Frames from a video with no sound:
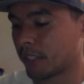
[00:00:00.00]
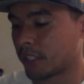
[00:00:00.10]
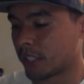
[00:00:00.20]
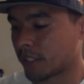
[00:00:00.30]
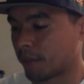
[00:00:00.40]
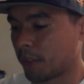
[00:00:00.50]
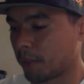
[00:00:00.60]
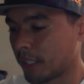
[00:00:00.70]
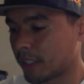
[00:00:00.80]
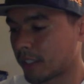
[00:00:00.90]
in just a few
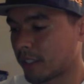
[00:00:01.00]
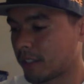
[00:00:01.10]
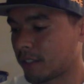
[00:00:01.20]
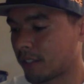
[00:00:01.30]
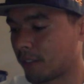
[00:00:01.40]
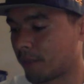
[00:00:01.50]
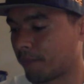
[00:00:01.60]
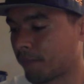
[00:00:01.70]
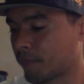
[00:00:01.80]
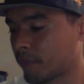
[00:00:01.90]
months. So
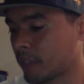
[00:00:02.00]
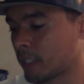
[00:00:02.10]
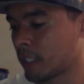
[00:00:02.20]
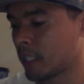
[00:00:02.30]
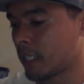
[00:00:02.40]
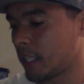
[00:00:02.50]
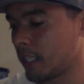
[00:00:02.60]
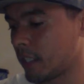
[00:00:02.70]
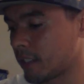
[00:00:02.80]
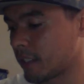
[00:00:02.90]

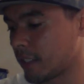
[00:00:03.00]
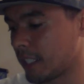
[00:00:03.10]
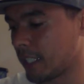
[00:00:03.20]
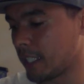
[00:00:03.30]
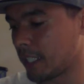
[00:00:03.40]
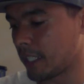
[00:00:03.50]
here's the